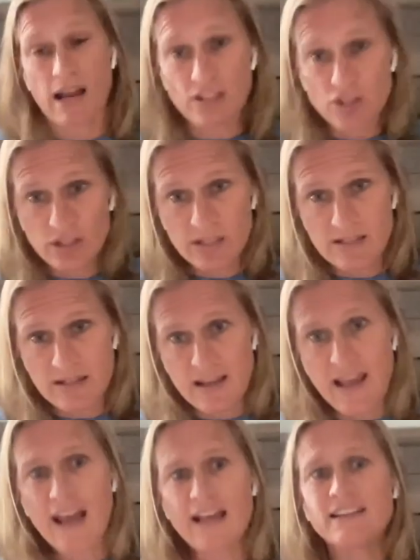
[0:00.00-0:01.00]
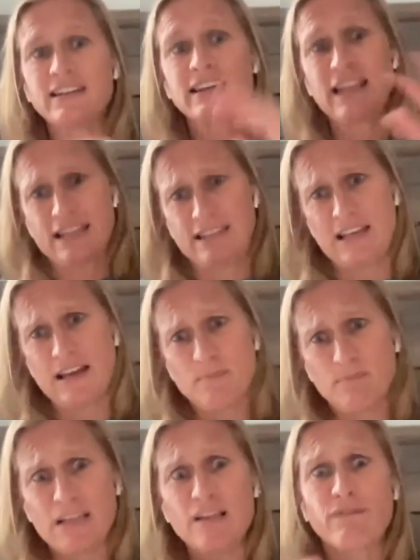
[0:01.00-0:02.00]
I could and let
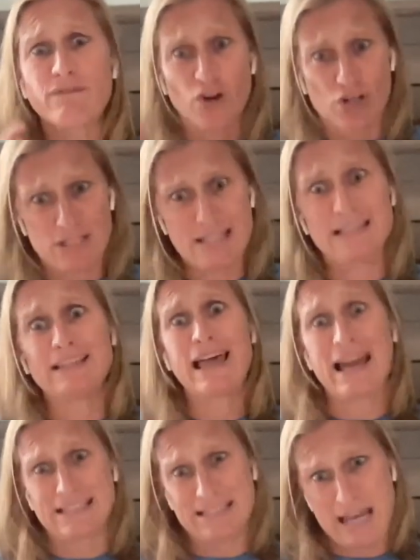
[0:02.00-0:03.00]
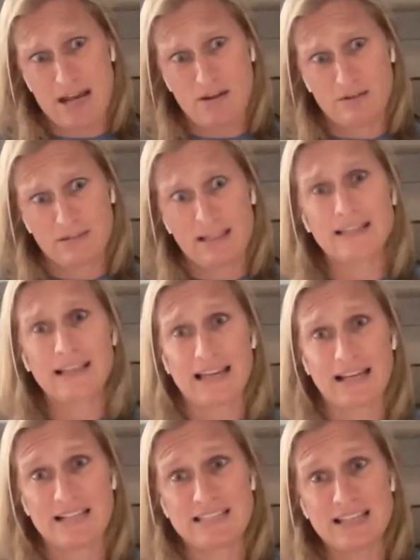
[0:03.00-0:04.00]
them be the first in, last out. And
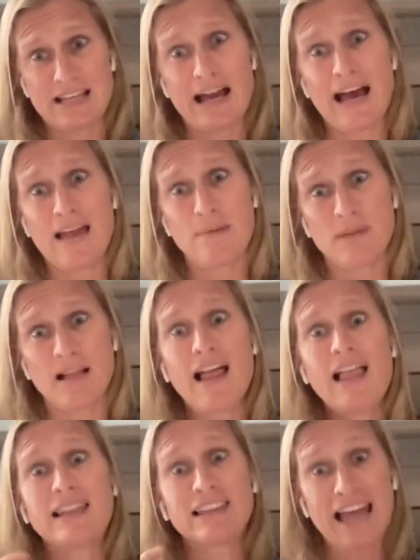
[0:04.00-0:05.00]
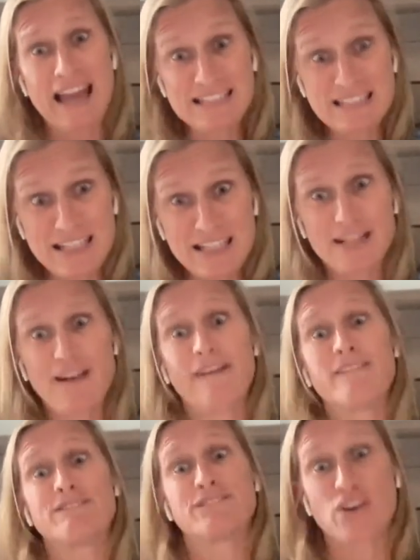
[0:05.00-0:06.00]
like I said, I'm last in,
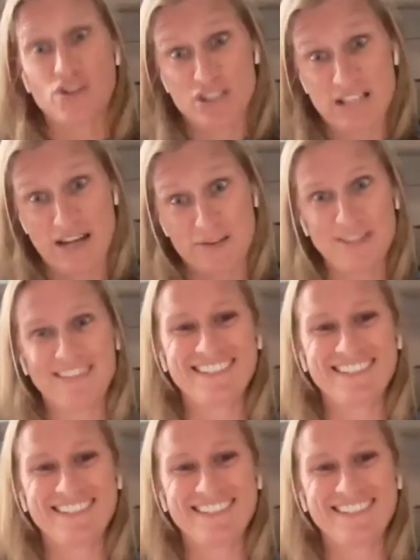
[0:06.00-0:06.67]
first out.